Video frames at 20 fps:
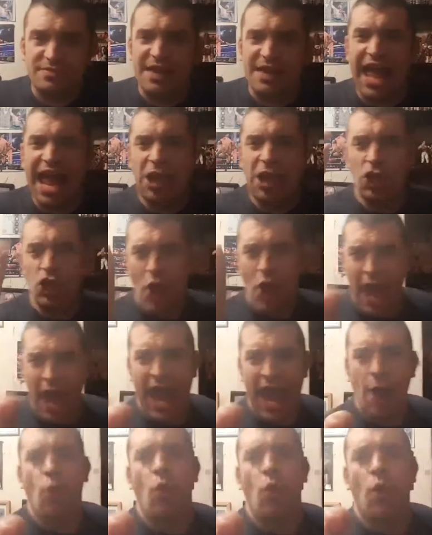And
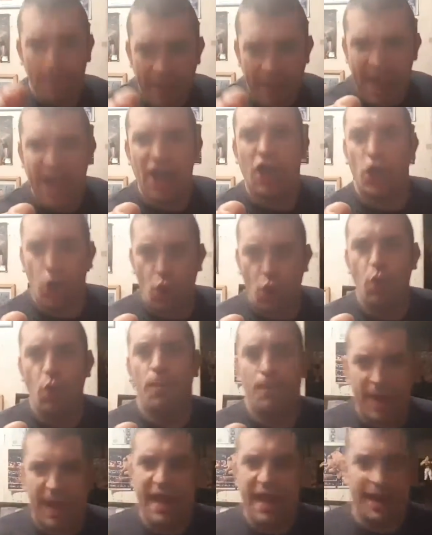I will make you
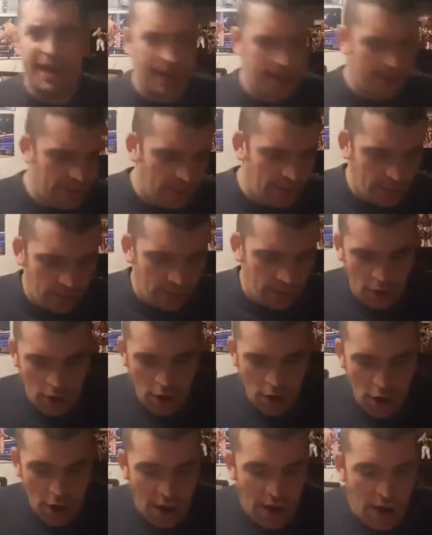big.
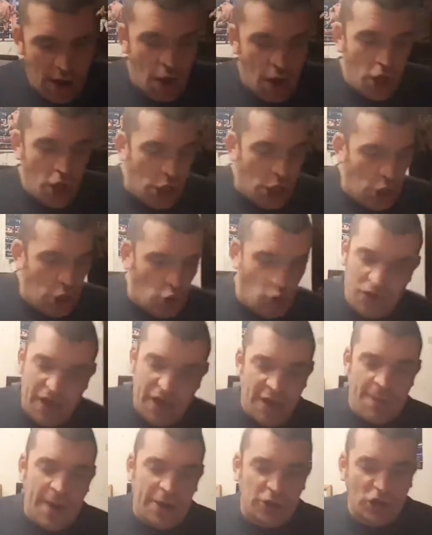Your
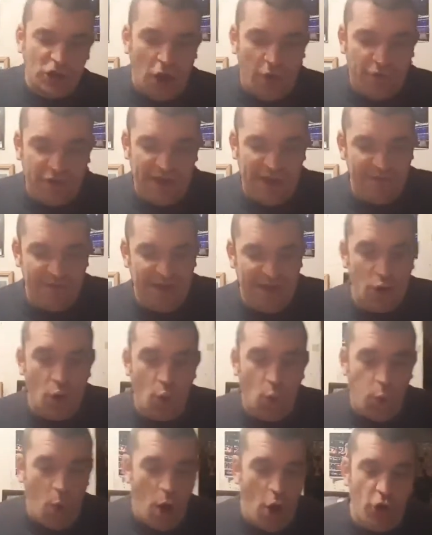next match of the
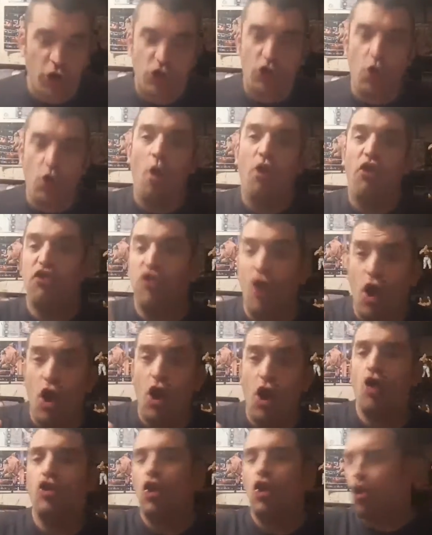evening was your
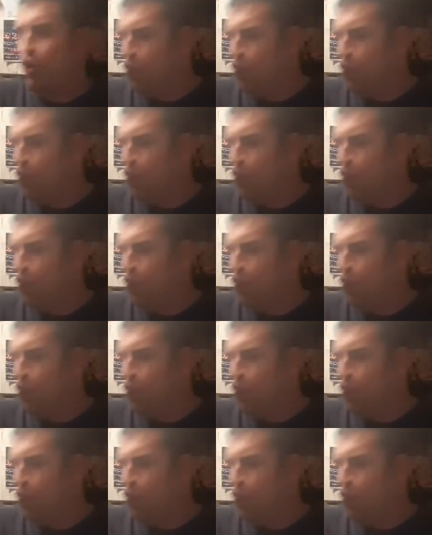third